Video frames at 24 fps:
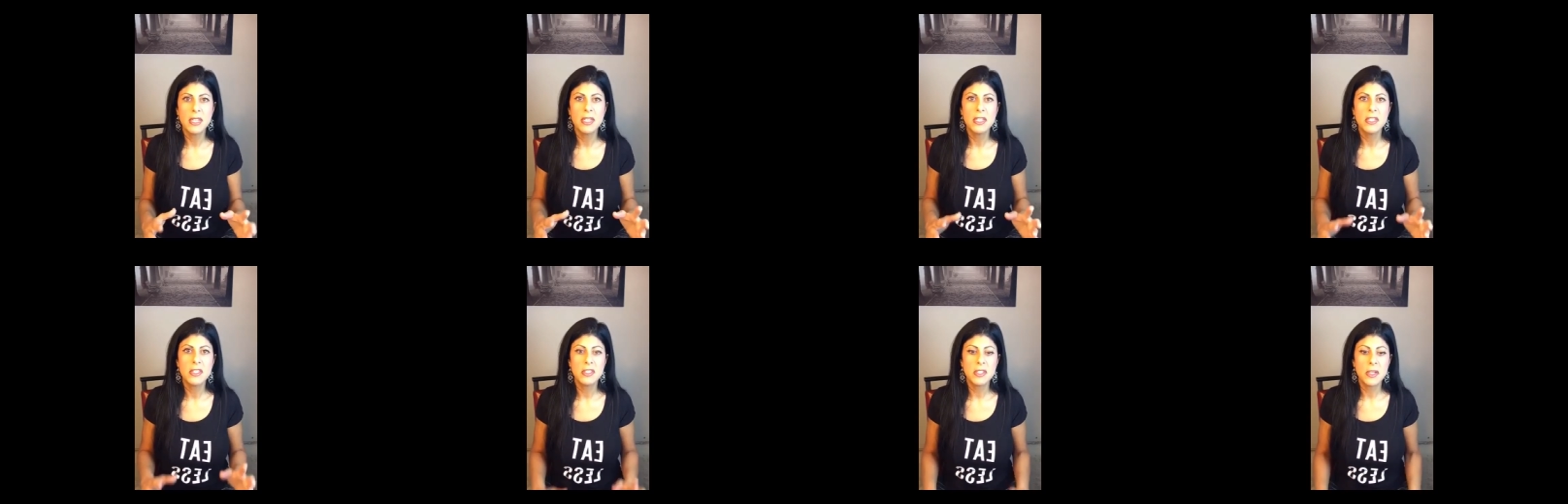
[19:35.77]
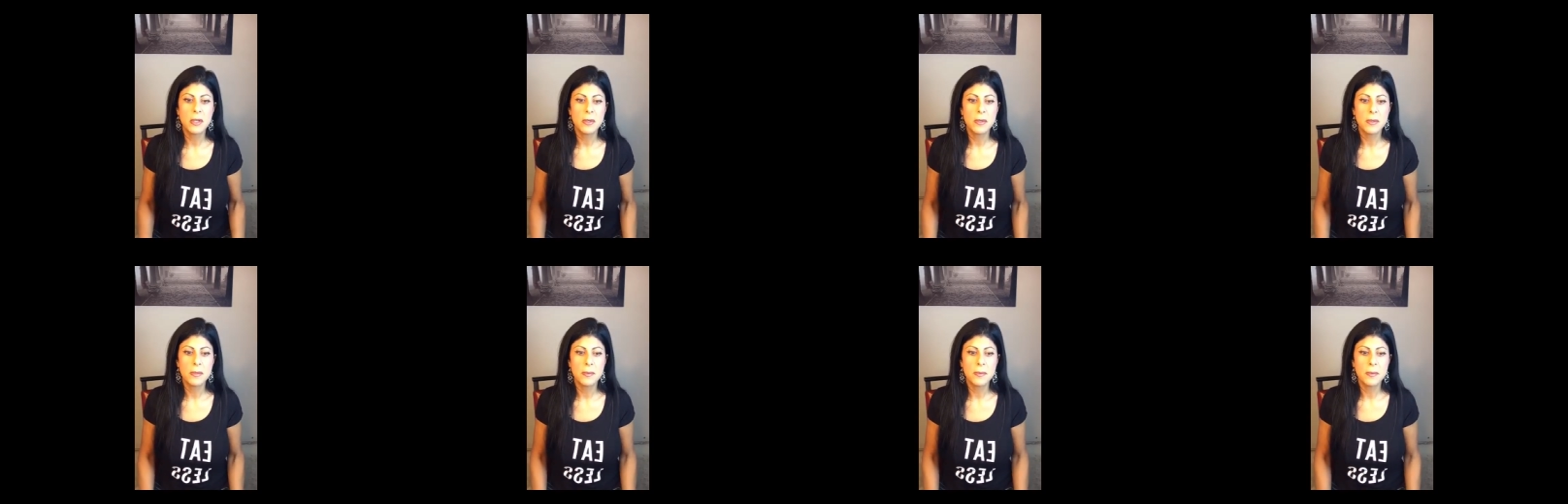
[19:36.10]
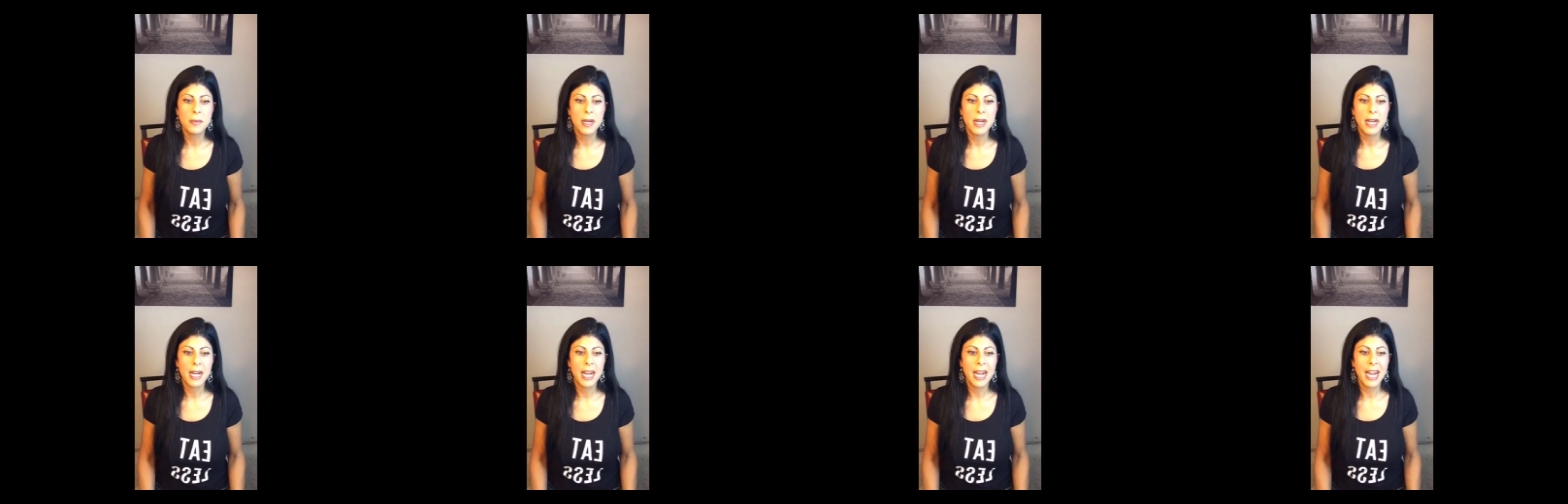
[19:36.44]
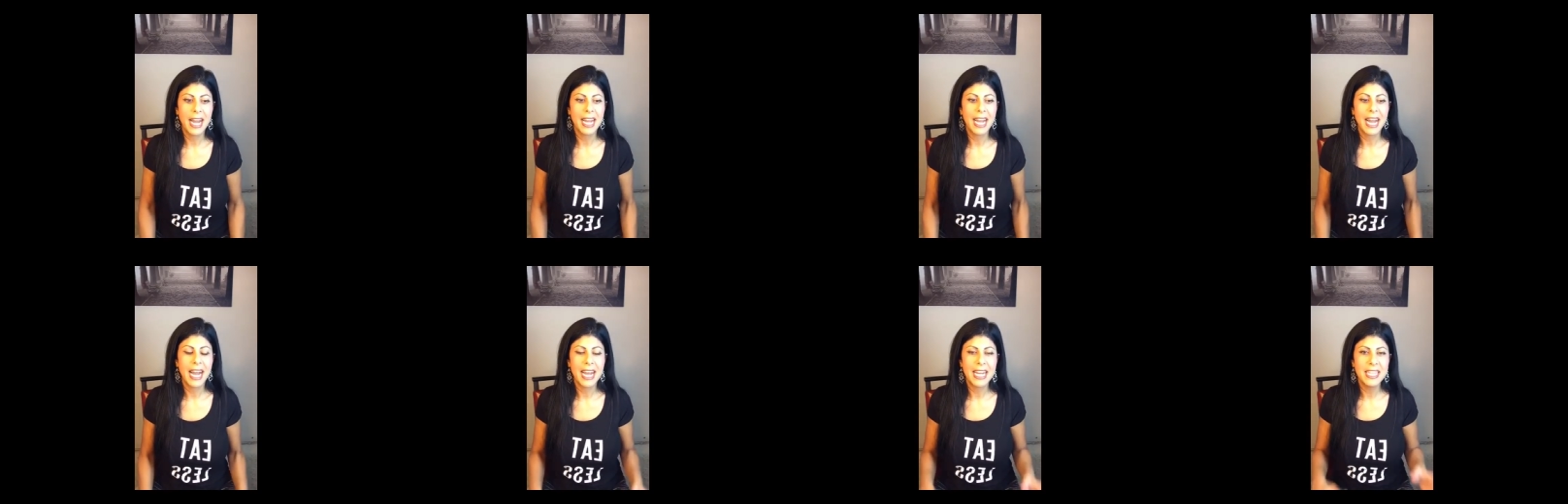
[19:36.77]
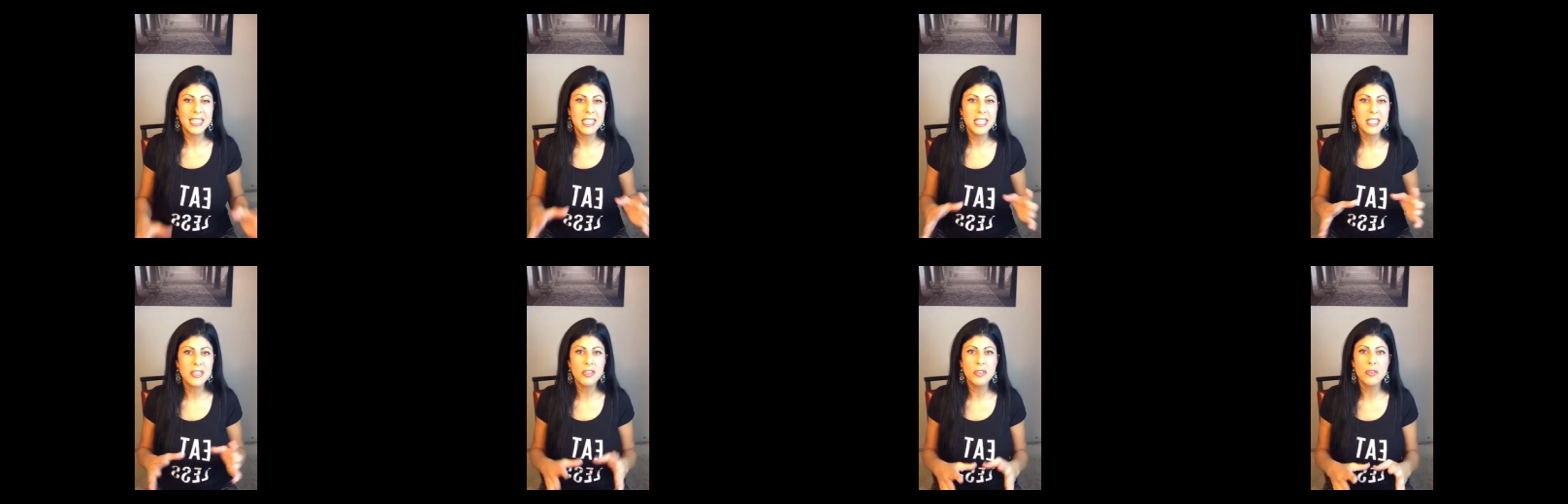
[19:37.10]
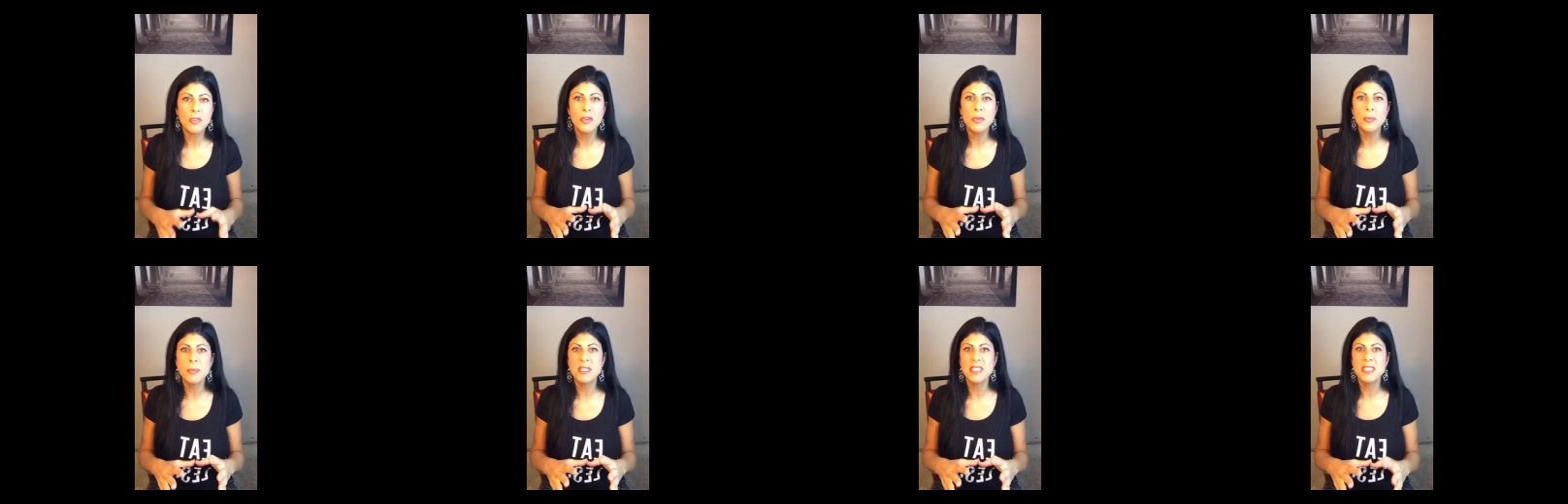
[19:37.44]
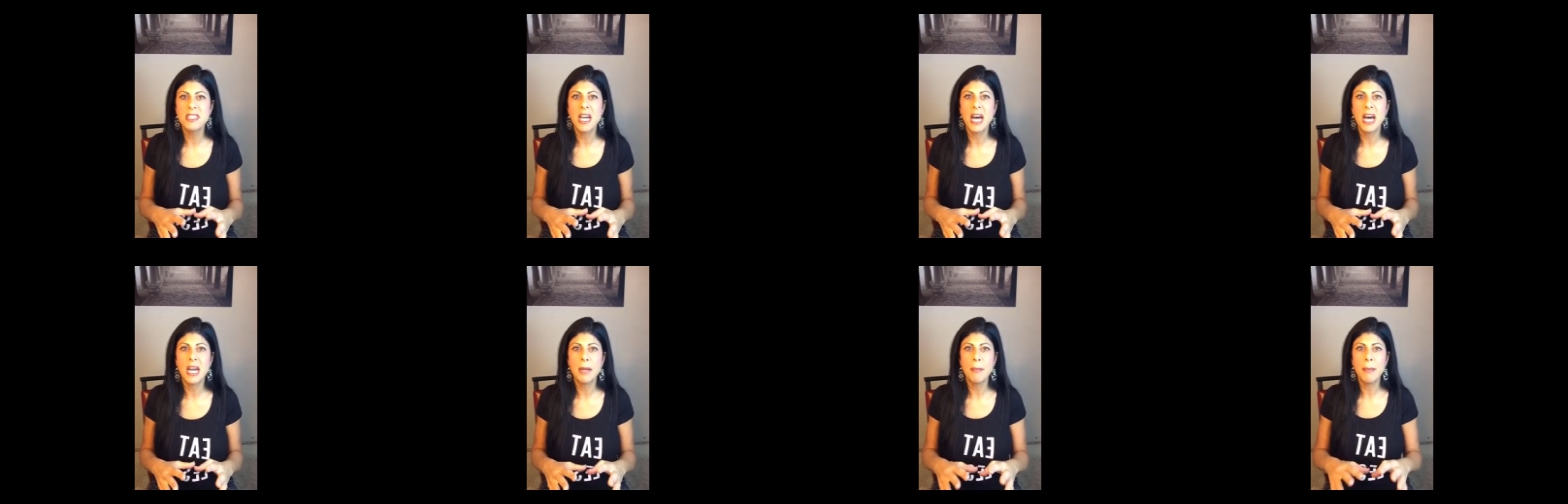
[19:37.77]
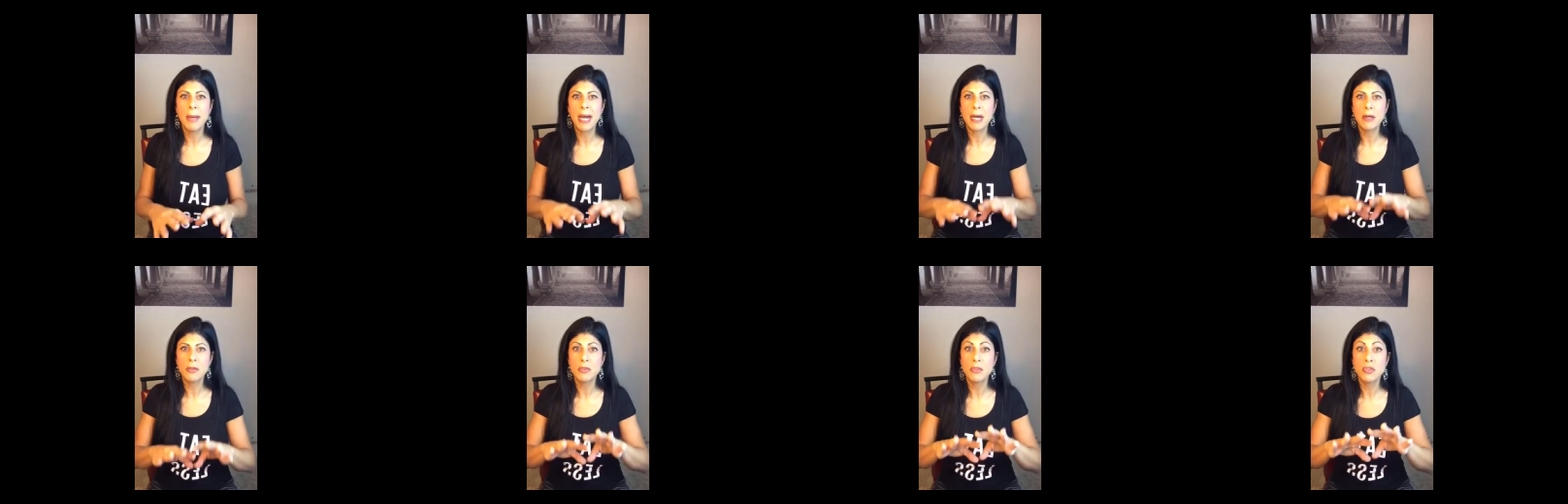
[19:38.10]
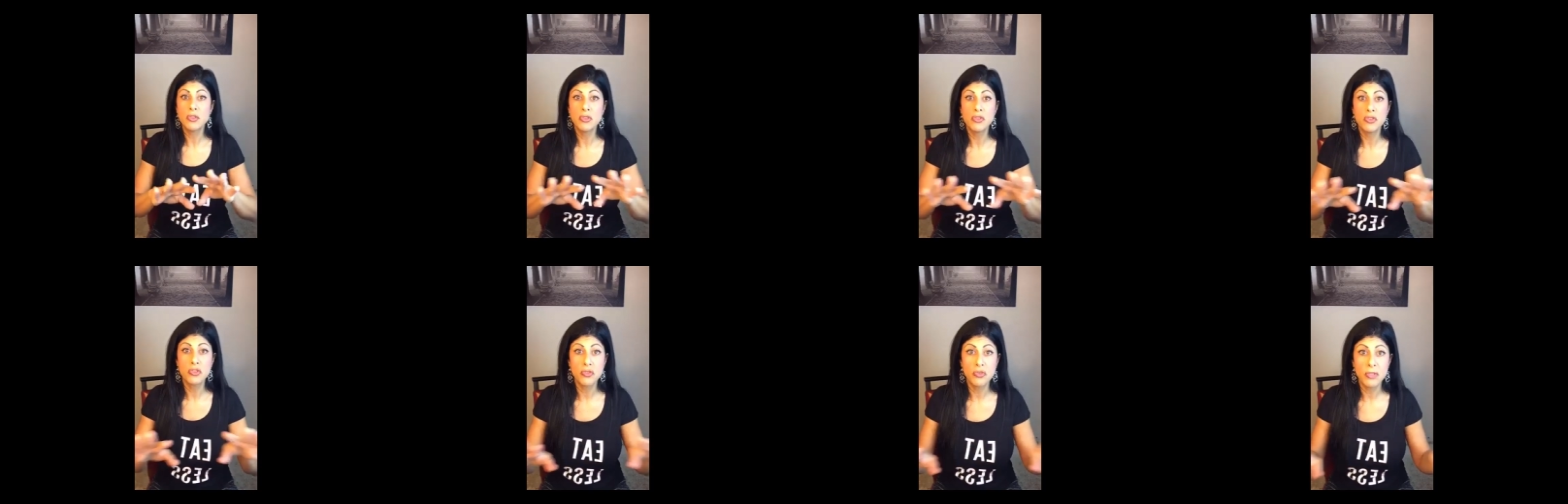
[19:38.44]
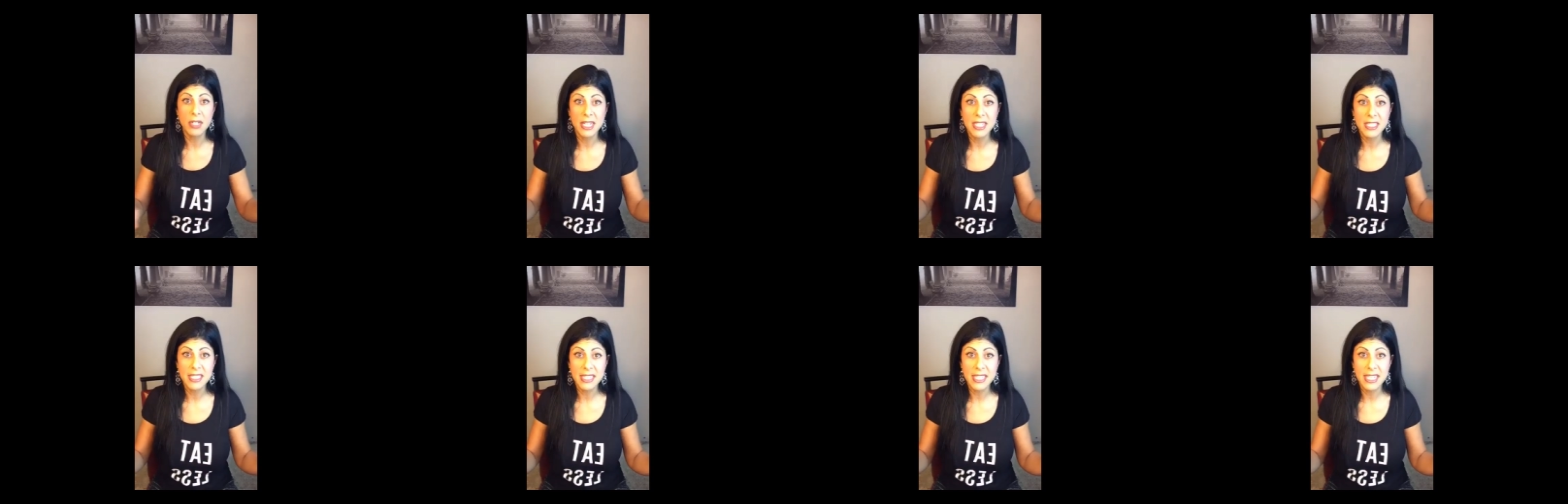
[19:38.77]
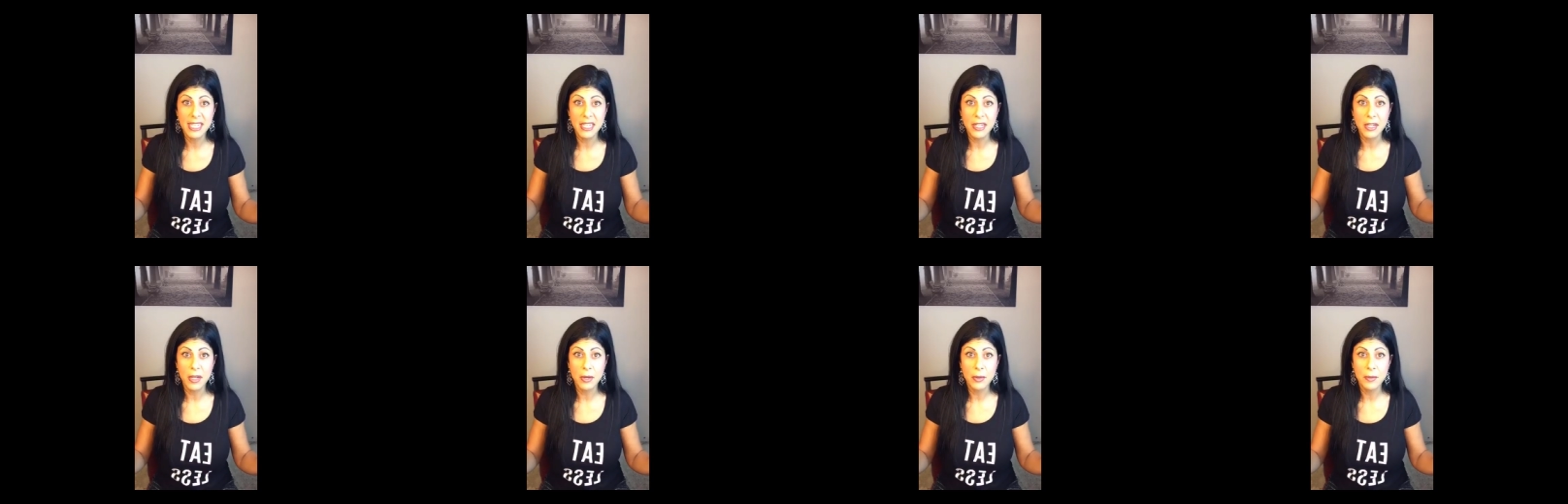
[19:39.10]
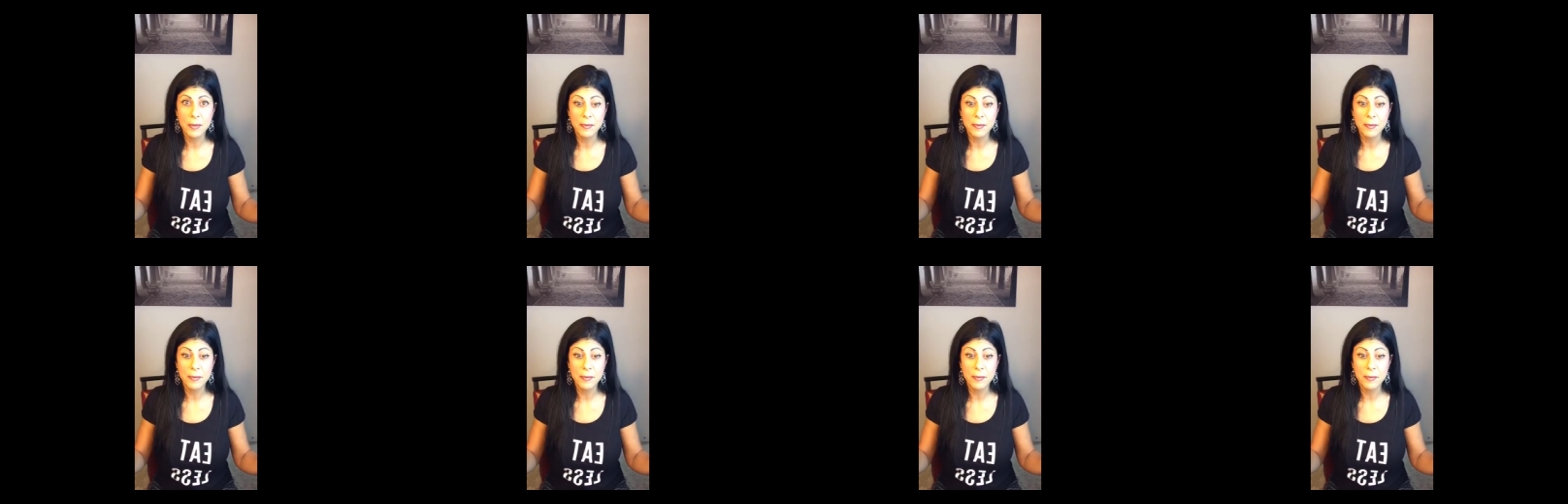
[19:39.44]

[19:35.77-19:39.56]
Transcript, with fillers: So this group is not about strict keto.